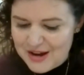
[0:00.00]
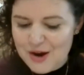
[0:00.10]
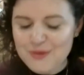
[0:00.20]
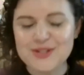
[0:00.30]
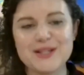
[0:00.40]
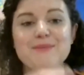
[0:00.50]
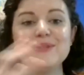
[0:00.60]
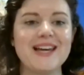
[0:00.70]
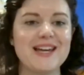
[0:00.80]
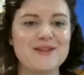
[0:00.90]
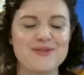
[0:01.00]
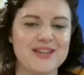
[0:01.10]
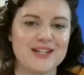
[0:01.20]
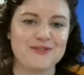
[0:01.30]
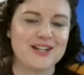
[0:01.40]
Oh, and playing
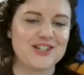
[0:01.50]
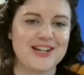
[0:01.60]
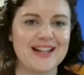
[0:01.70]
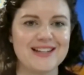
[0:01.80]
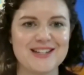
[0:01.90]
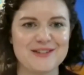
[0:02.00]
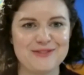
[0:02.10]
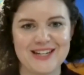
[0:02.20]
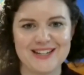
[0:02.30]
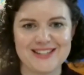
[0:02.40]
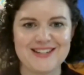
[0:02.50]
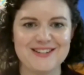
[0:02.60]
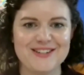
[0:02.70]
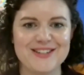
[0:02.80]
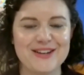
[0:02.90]
with that directionality of text,
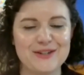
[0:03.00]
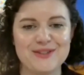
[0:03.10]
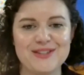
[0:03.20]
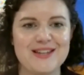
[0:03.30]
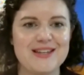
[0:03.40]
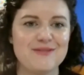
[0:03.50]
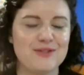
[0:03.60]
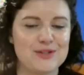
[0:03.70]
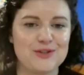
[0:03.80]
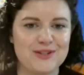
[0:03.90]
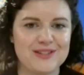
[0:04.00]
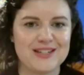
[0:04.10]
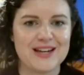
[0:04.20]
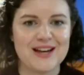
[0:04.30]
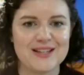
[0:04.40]
you know, so I could see giving students a
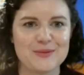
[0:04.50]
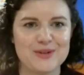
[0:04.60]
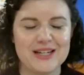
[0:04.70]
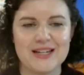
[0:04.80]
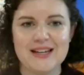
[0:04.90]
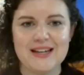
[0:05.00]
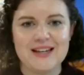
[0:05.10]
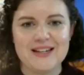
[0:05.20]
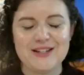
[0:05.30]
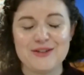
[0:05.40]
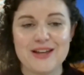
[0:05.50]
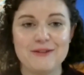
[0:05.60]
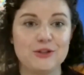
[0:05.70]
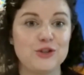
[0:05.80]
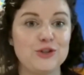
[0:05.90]
task where, you know, they
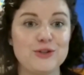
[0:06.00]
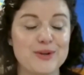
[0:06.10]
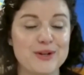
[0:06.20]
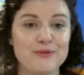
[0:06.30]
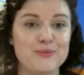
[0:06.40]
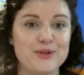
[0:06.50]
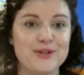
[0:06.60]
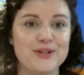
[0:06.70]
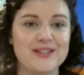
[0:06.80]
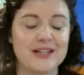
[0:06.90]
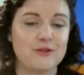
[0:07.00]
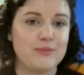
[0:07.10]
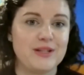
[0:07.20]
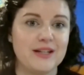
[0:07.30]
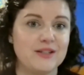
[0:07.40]
have to choose one of the words, like
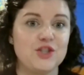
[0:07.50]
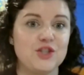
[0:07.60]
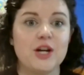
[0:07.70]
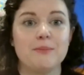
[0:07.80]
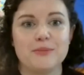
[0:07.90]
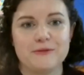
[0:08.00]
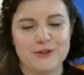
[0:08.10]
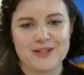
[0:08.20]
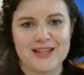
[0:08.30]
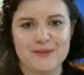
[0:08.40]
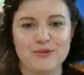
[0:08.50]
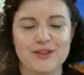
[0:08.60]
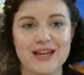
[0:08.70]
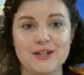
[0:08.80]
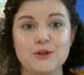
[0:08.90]
could be like jump, for example,
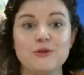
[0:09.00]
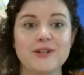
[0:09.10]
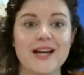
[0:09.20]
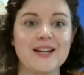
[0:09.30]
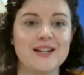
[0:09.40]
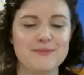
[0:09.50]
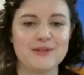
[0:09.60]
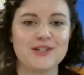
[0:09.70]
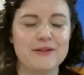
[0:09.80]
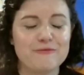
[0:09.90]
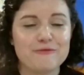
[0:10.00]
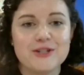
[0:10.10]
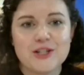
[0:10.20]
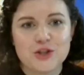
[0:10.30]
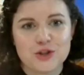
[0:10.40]
and they had to create an image that
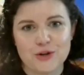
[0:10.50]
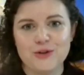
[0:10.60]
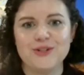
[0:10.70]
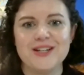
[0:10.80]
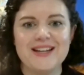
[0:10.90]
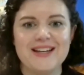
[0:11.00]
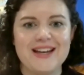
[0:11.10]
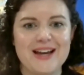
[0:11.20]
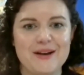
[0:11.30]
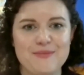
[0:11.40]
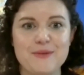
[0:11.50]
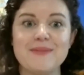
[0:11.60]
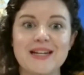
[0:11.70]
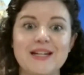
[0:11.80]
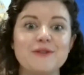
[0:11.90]
really showed the
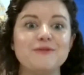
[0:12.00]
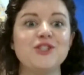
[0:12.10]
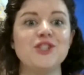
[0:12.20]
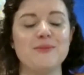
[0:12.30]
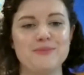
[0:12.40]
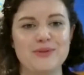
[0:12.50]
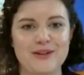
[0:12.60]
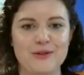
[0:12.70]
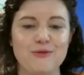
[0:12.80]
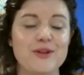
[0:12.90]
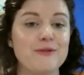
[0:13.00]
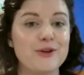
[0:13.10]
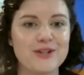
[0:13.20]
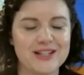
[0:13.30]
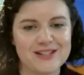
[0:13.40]
meaning of jump through their
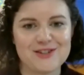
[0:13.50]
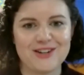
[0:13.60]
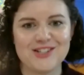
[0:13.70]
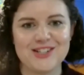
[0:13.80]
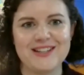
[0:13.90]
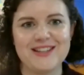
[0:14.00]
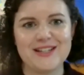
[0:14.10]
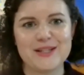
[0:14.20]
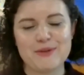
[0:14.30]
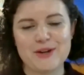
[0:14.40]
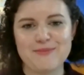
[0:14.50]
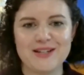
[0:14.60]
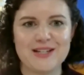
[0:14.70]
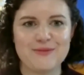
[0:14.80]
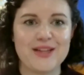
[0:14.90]
own illustration, and then
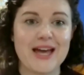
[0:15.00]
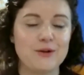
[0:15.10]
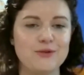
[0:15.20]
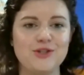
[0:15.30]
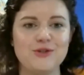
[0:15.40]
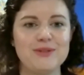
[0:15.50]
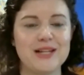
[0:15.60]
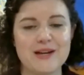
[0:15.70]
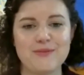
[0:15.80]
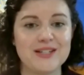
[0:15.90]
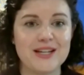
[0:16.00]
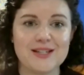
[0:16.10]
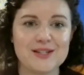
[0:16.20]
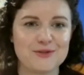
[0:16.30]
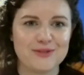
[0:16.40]
experimenting with how could you play with
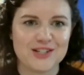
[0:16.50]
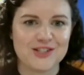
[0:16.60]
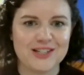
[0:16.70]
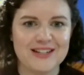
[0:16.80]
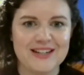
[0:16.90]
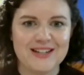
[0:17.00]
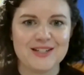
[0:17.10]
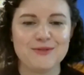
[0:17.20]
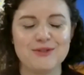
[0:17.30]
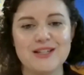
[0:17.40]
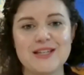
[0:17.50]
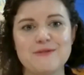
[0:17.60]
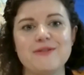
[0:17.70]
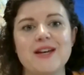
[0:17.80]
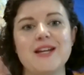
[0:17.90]
text direction to really
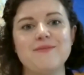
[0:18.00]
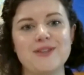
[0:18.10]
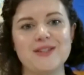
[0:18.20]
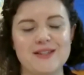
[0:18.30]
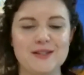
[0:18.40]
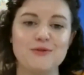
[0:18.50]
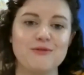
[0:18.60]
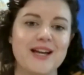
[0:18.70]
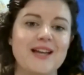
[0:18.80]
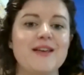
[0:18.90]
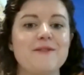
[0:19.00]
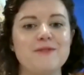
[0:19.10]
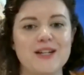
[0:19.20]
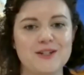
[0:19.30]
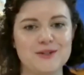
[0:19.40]
give that emphasis and create that
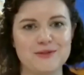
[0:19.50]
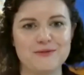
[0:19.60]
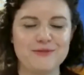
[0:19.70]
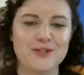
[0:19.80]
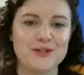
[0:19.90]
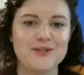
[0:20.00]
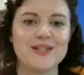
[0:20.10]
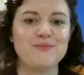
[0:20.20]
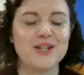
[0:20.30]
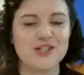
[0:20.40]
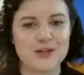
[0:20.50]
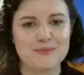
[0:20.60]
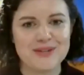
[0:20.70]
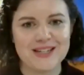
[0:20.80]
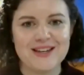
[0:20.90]
vector of, you know, someone
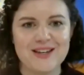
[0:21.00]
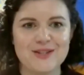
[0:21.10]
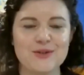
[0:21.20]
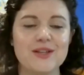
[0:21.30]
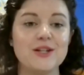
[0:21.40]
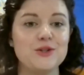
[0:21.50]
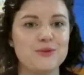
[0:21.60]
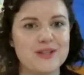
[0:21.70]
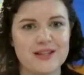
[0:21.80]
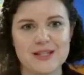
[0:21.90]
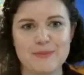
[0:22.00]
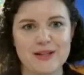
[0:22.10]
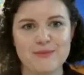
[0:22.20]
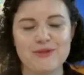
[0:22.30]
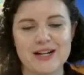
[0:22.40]
jumping. So they're doing their
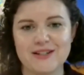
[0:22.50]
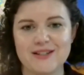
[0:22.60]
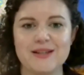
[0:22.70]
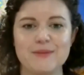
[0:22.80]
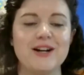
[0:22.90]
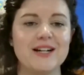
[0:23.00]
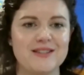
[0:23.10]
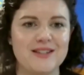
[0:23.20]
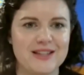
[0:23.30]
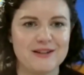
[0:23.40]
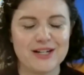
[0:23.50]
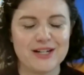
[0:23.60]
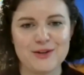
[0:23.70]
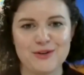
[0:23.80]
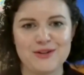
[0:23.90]
spelling practice, they're practicing their
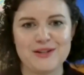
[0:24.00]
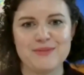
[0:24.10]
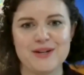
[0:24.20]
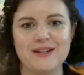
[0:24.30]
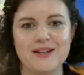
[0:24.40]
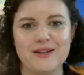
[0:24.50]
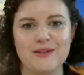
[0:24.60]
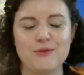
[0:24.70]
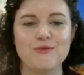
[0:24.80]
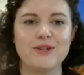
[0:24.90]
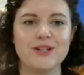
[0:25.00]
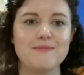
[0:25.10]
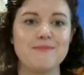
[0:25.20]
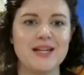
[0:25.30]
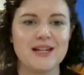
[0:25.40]
encoding, but through a really
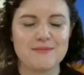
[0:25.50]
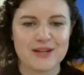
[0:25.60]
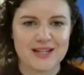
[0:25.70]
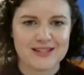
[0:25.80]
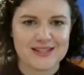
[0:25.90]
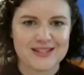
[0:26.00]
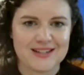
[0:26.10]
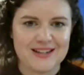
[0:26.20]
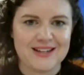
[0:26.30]
meaning-based